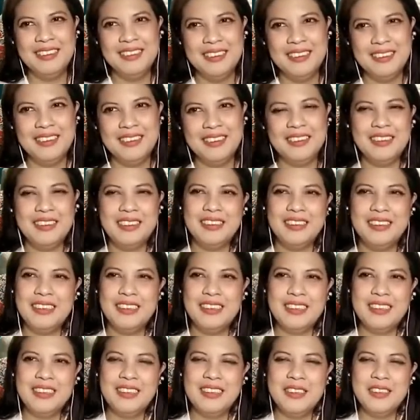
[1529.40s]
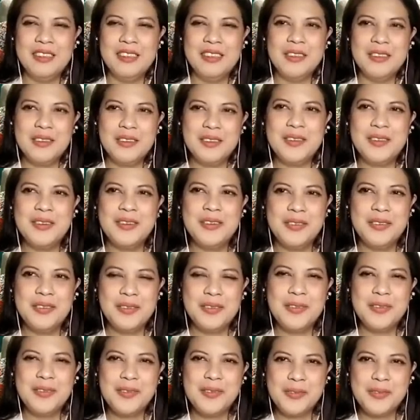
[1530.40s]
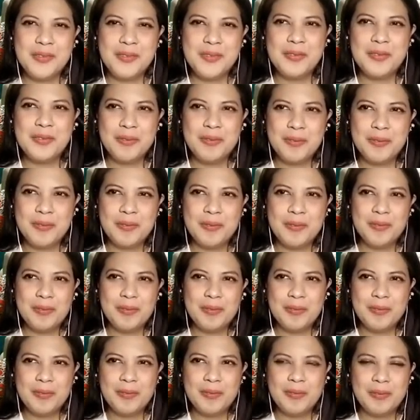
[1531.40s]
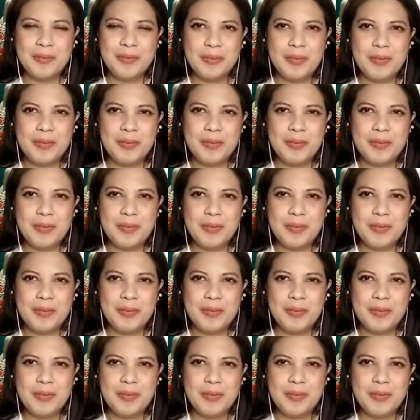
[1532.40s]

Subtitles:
[no speech]